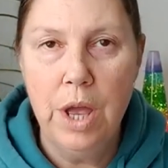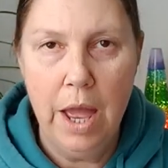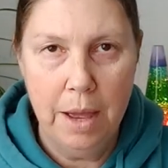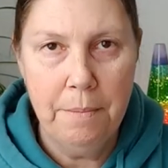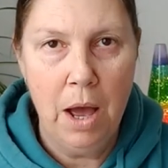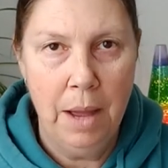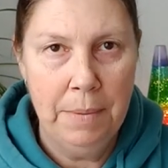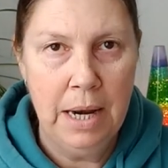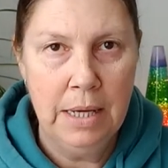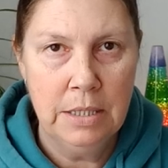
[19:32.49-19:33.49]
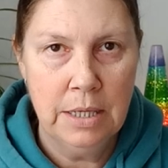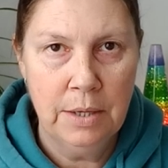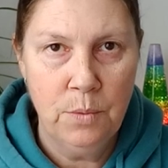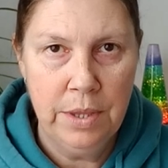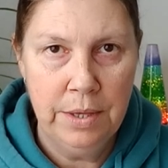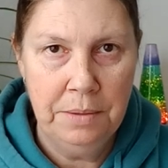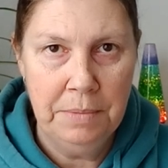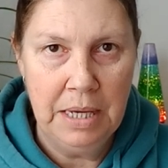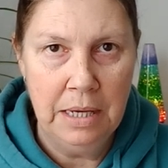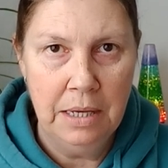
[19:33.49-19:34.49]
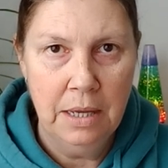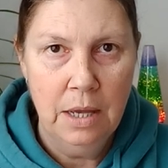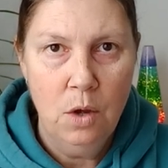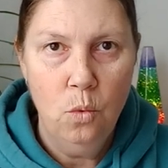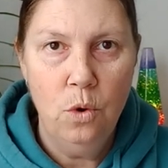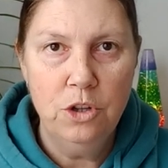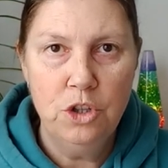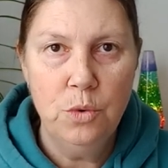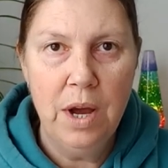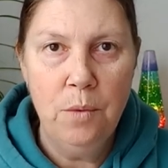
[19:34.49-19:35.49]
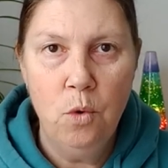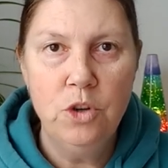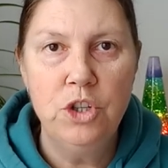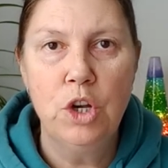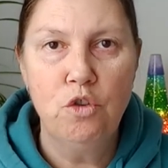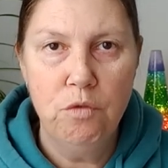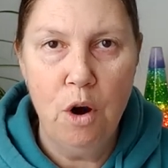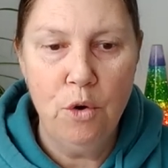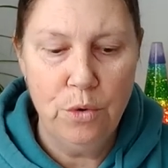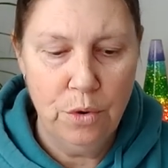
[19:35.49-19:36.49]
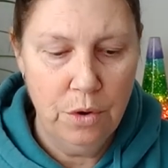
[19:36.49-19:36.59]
am I planting within me? What do I want to grow?